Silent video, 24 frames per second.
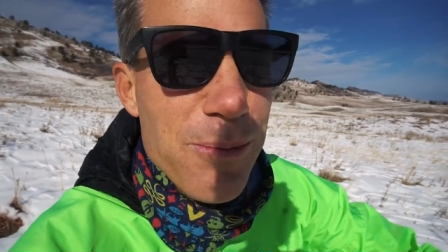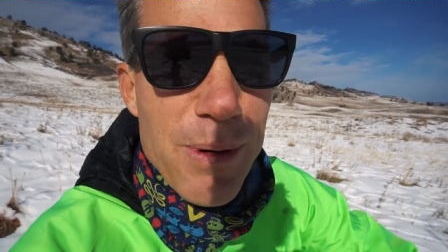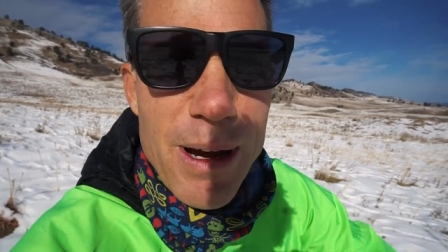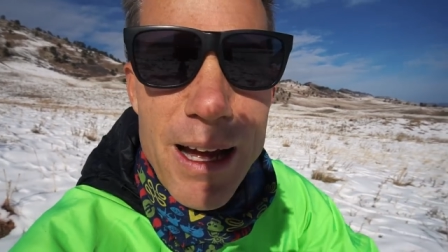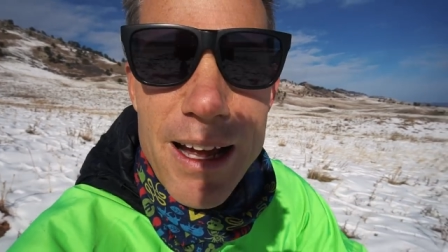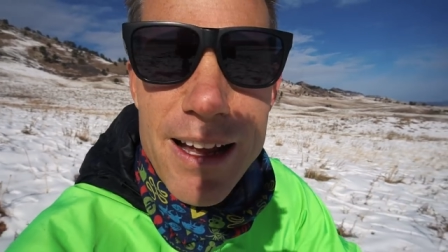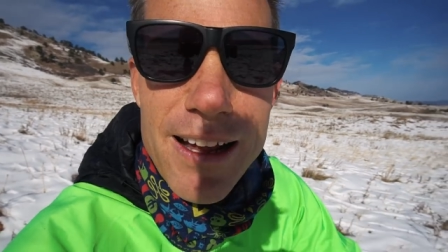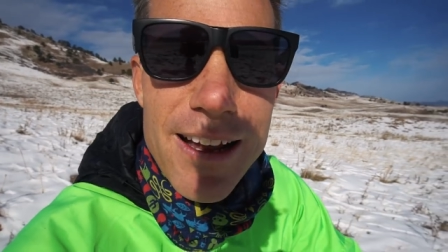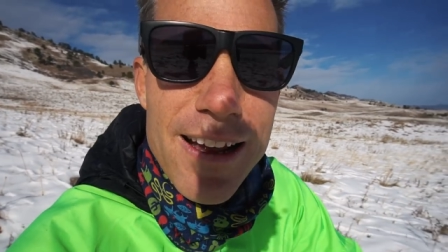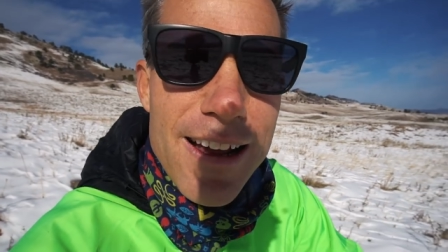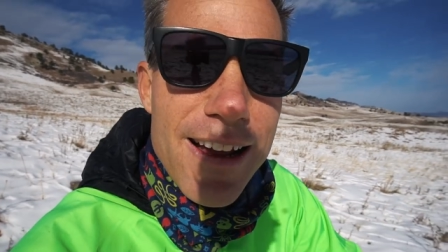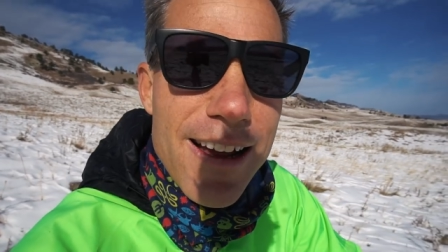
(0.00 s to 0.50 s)

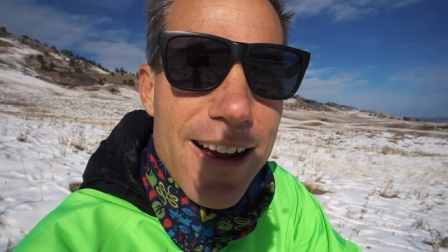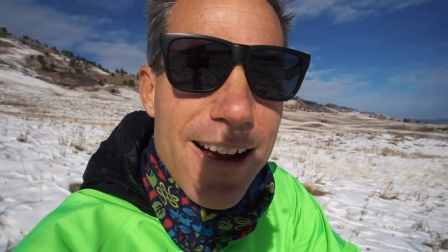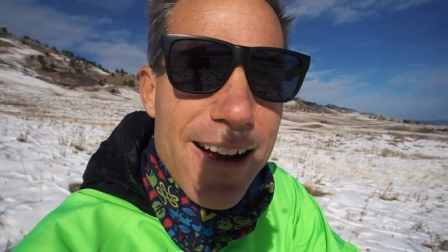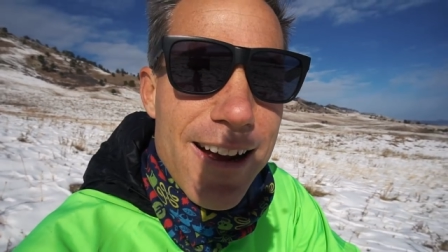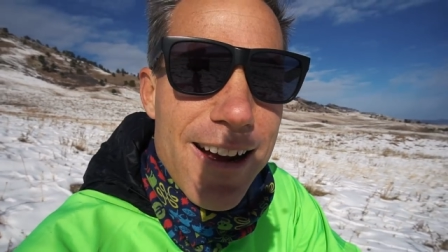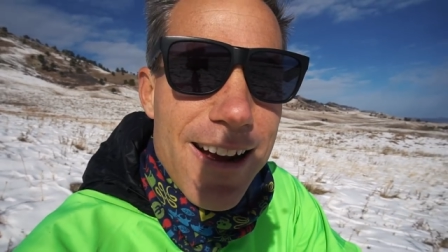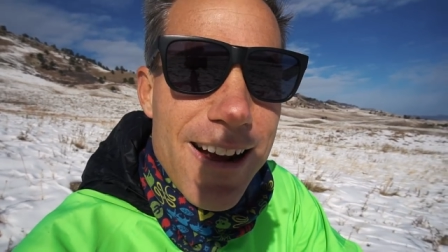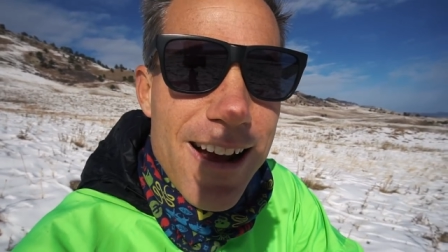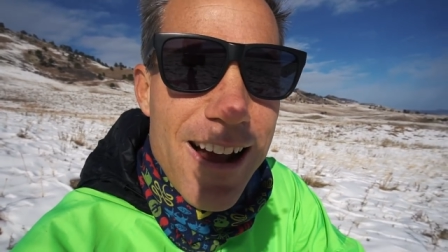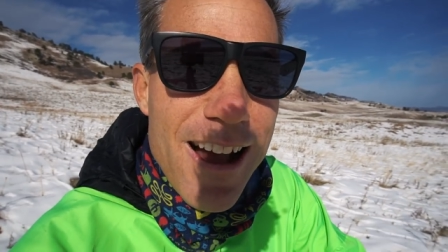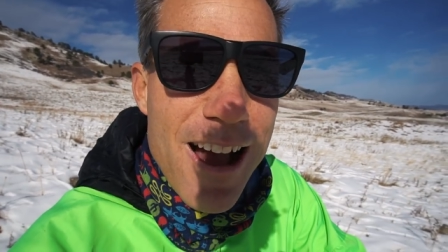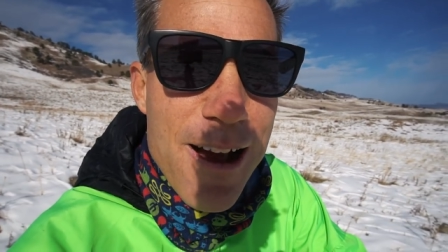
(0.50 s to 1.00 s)
But
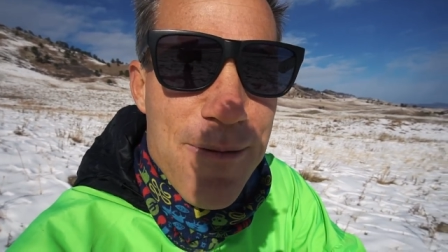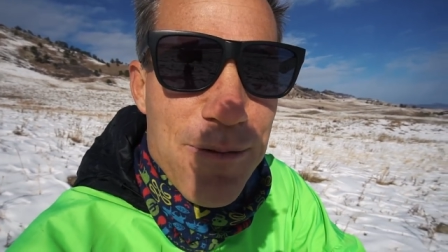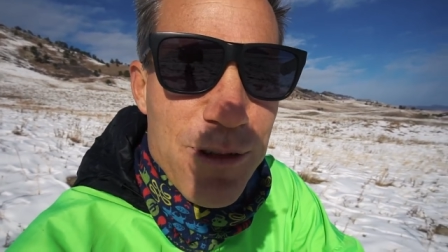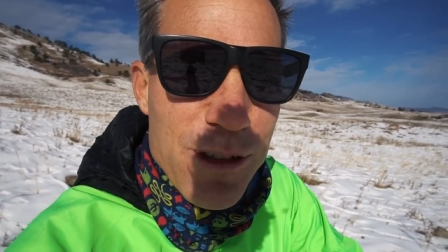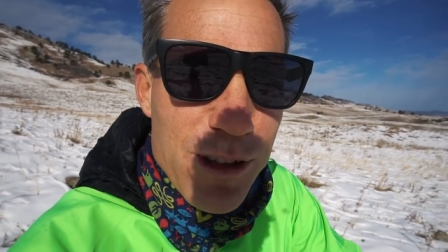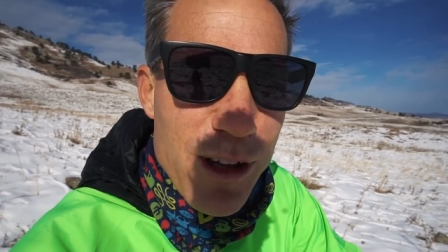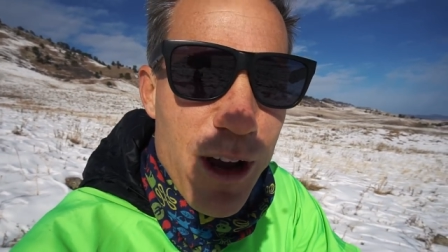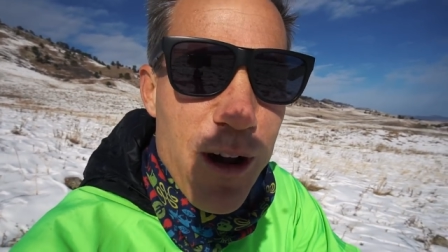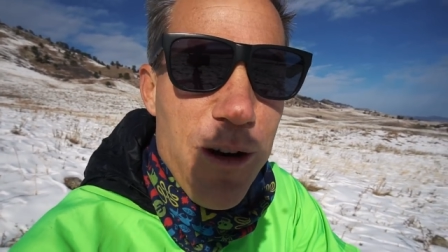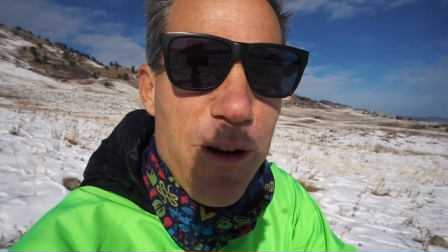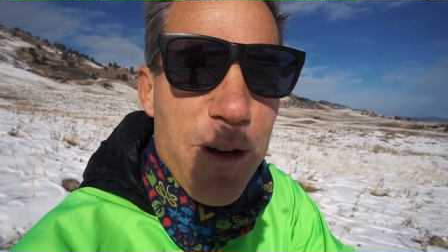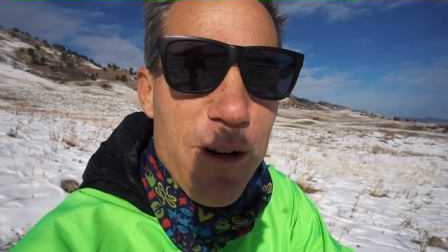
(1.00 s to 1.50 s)
I'm
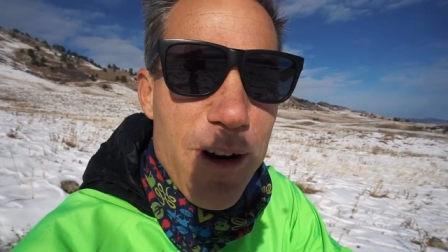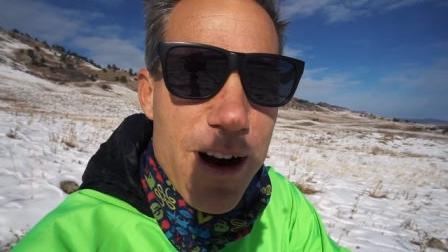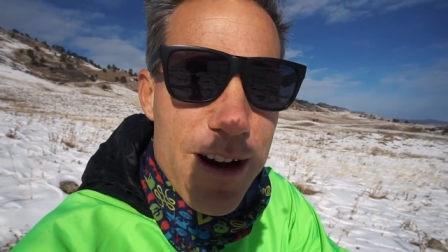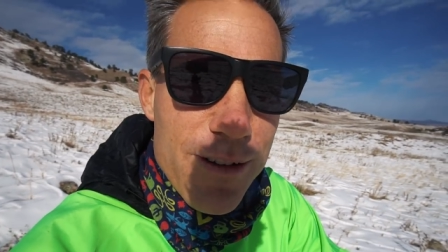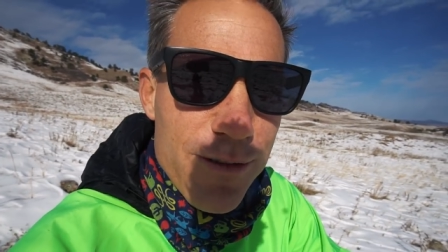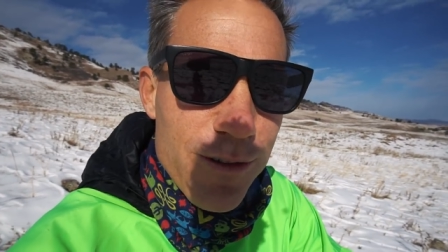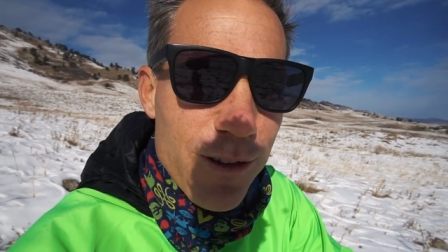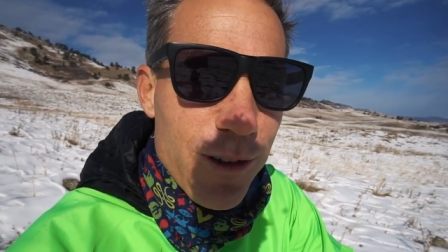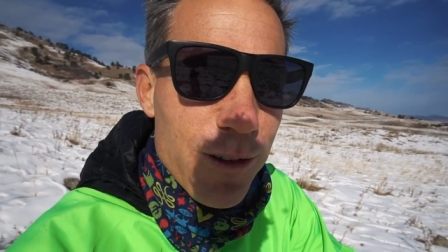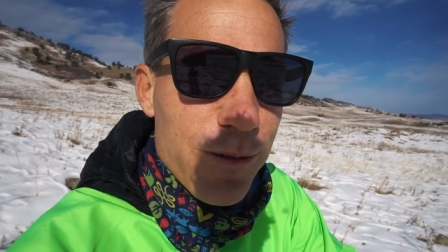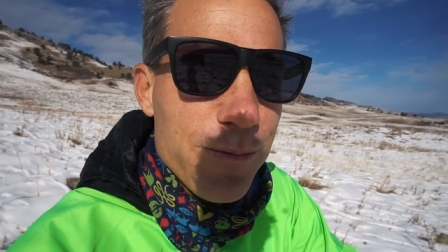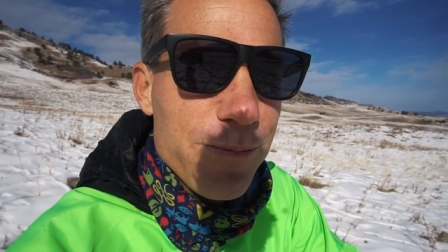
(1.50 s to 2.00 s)
so
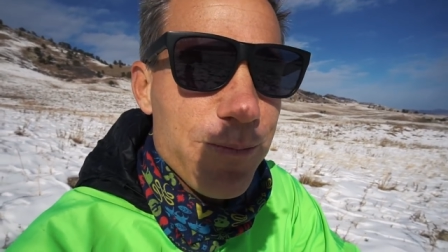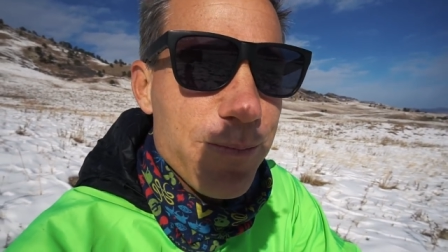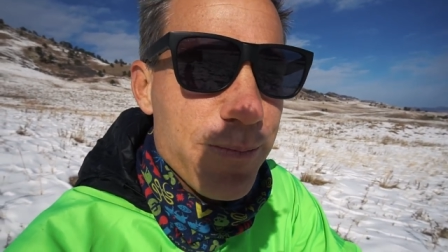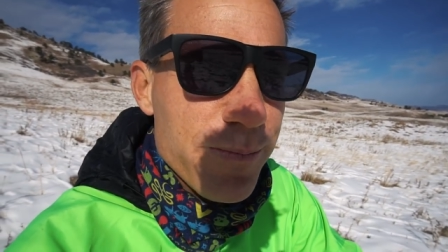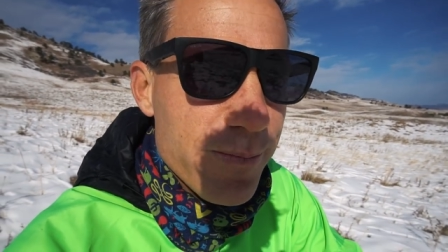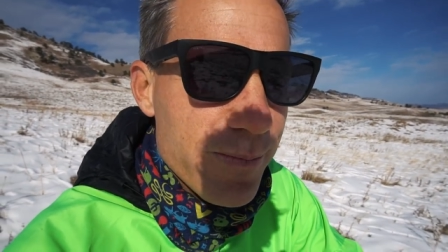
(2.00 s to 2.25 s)
grateful